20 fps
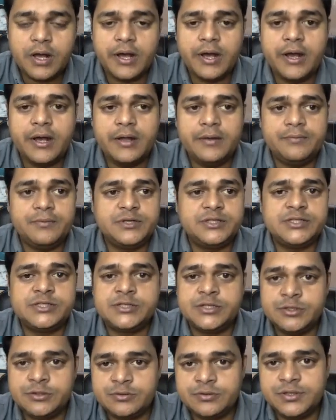and we
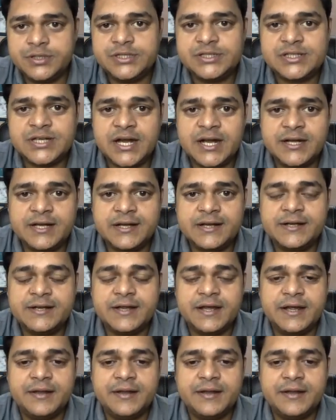just need to restart it,